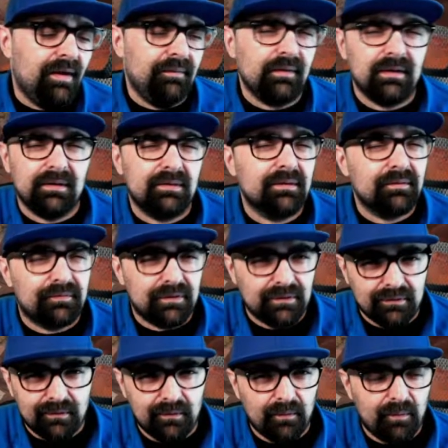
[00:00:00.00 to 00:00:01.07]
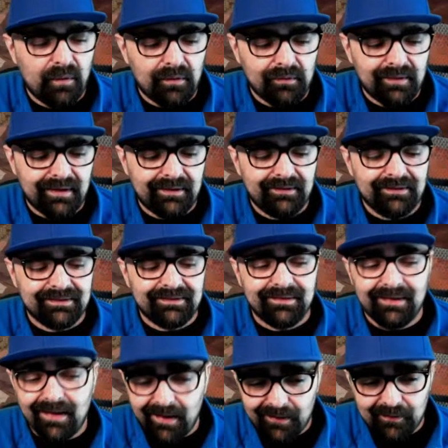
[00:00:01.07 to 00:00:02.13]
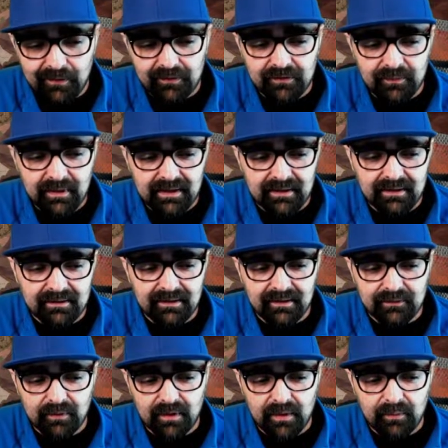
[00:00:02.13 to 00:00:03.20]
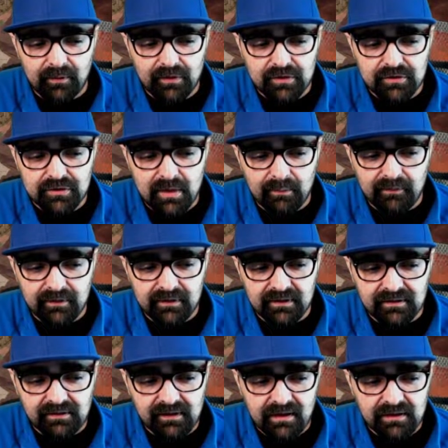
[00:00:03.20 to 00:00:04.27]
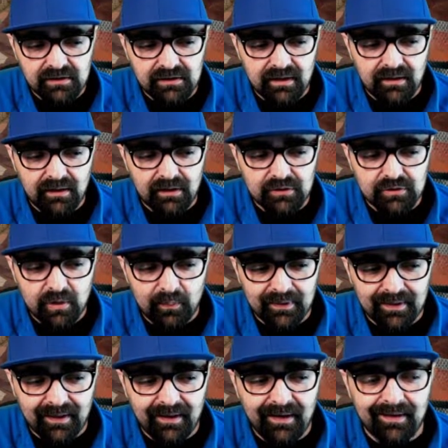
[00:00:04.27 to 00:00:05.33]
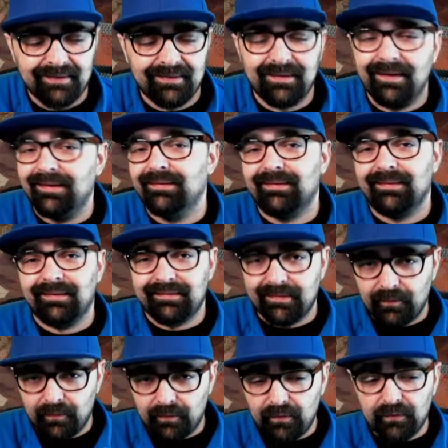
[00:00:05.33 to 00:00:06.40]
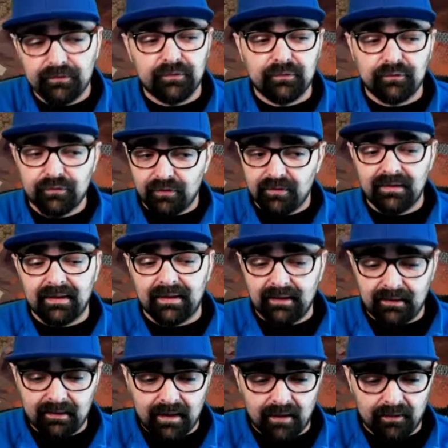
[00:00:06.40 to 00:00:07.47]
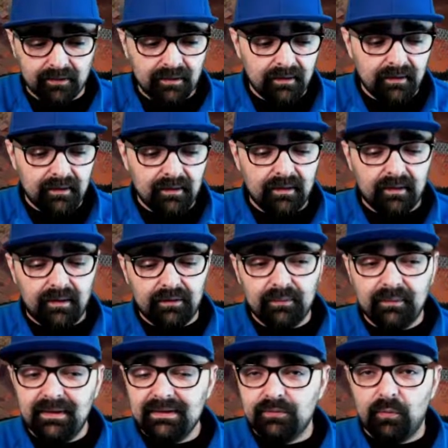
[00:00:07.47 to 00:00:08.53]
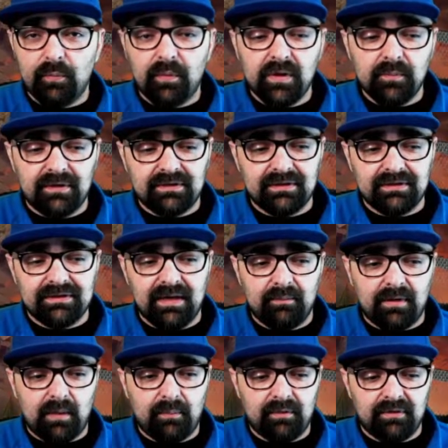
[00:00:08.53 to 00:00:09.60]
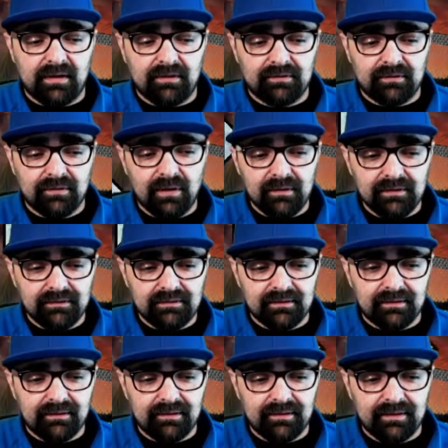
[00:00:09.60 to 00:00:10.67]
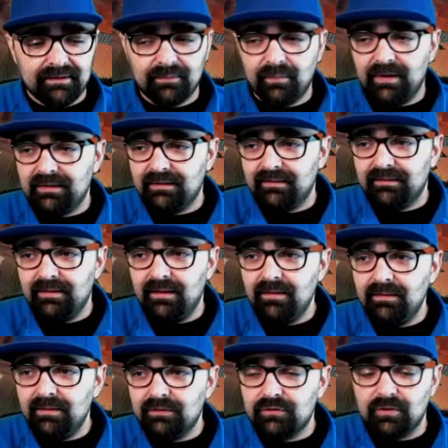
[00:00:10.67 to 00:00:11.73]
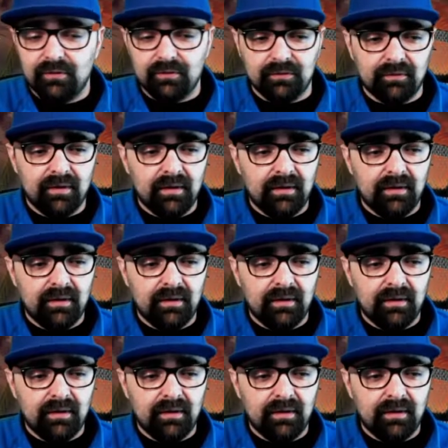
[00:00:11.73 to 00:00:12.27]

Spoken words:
I figured if the wall wrecker is not going to make it, that's why I brought a jump for this section, and then a jump again to get into the town hall to ensure that I get it out. Otherwise, we're pretty much the same type of thing. So notice, let's break this down and show you.